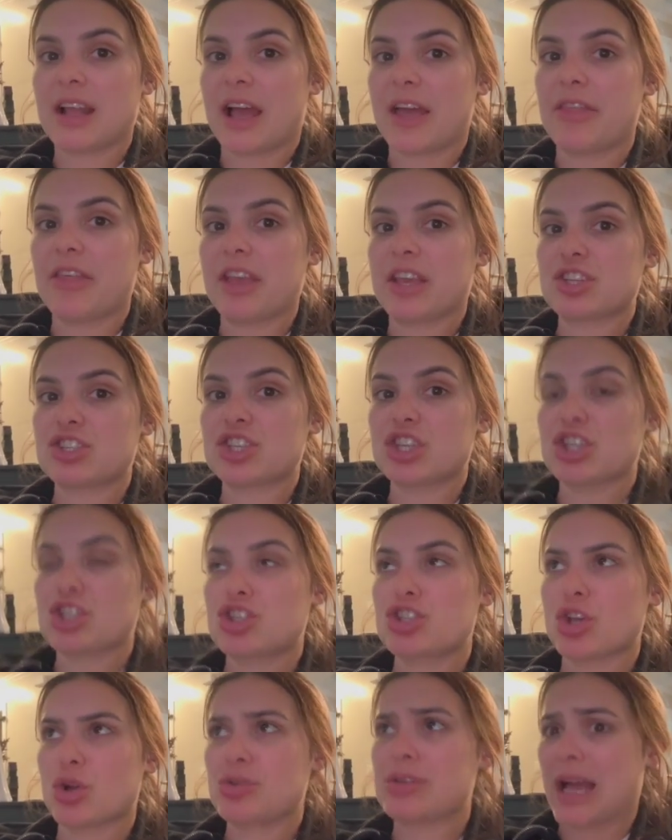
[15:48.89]
I think she
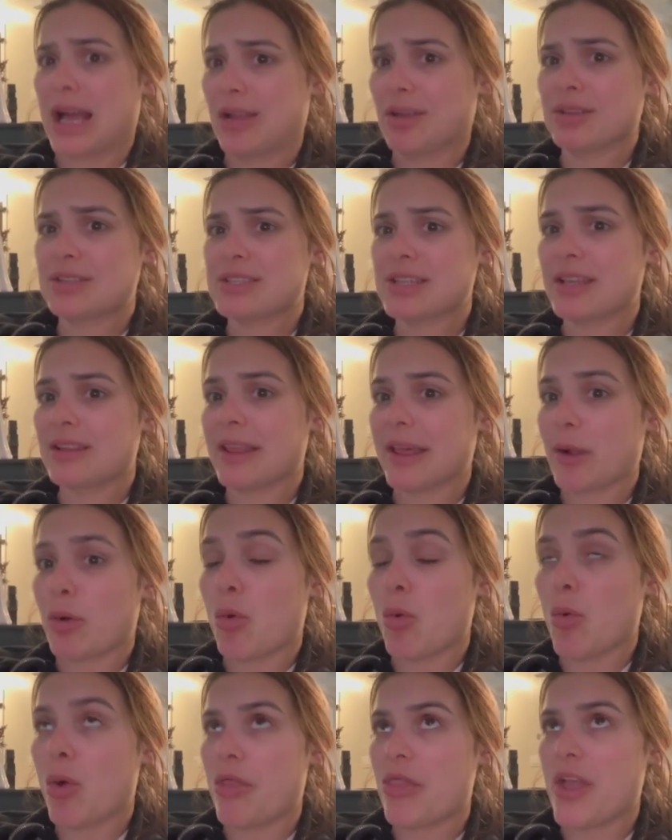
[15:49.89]
is so talented. Like,
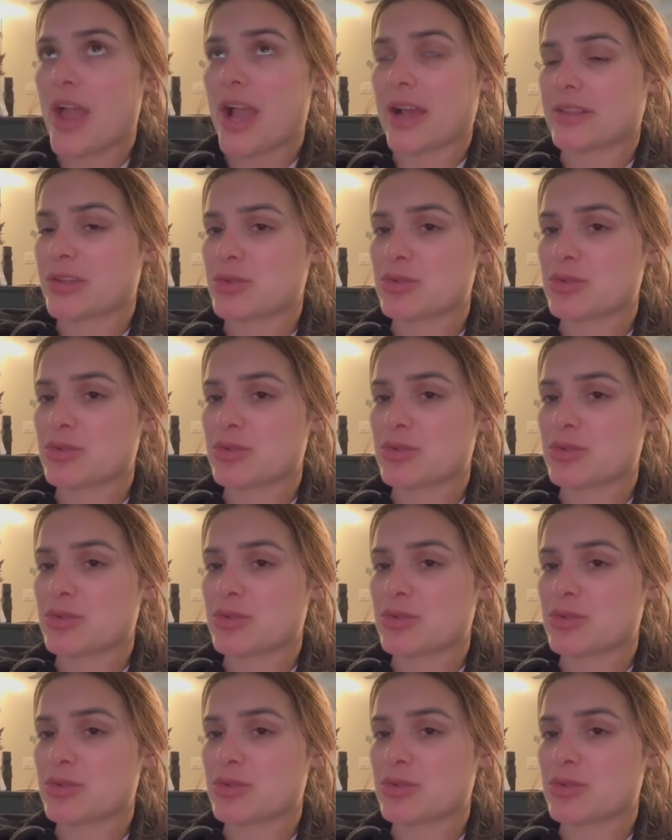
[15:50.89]
what the heck?